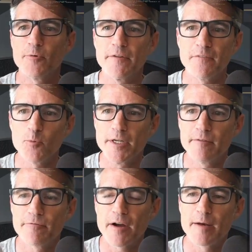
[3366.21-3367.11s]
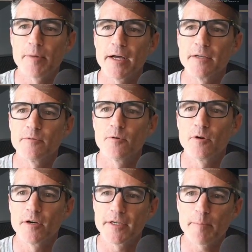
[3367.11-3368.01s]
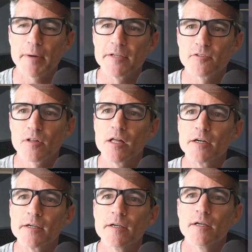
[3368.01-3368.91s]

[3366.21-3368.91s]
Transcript: We did find by getBySlug,